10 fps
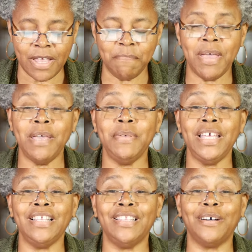
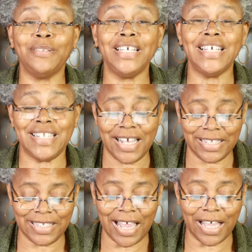Maybe loneliness
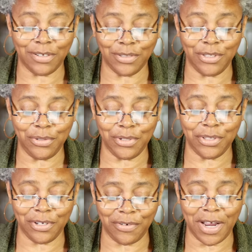has tackled you to
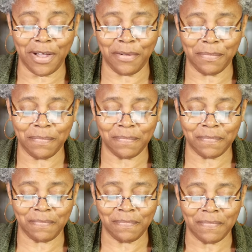the ground.
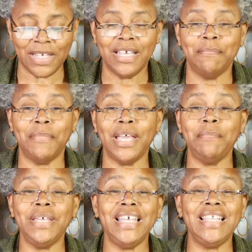
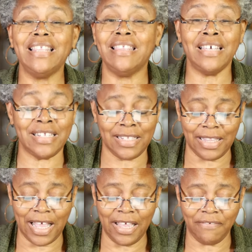Maybe this
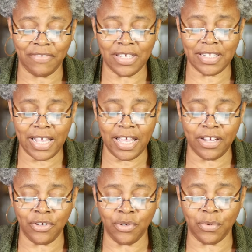life, this
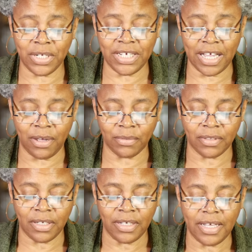hand you were dealt,
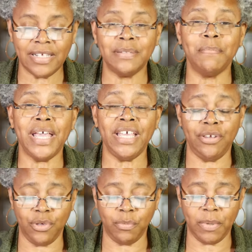has
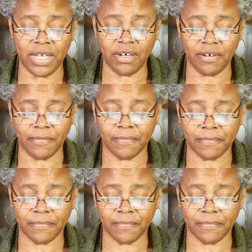made you bitter.